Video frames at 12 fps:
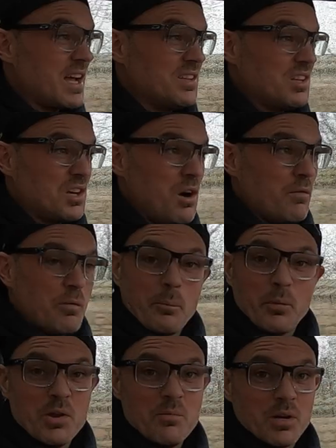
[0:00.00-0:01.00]
and the Golf were
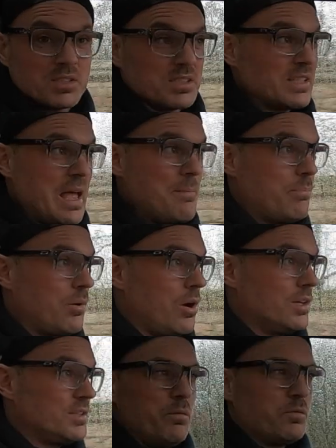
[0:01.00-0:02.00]
pretty much the same
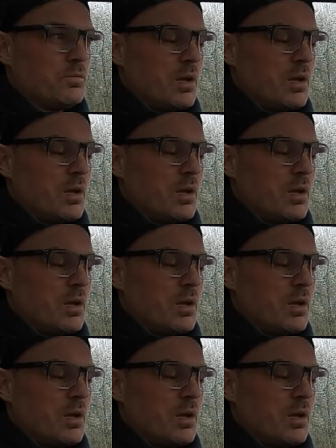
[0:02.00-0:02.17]
price,